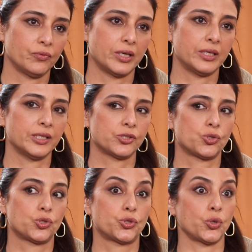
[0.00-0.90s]
One is
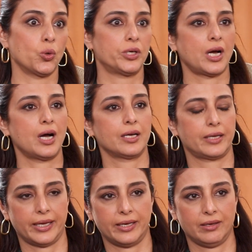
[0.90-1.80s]
so
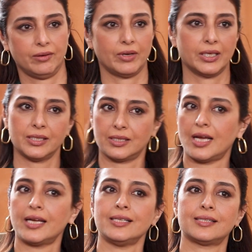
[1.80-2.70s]
dark and one is
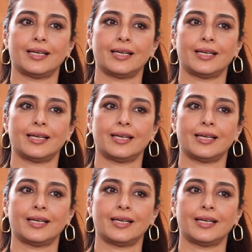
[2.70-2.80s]
nice,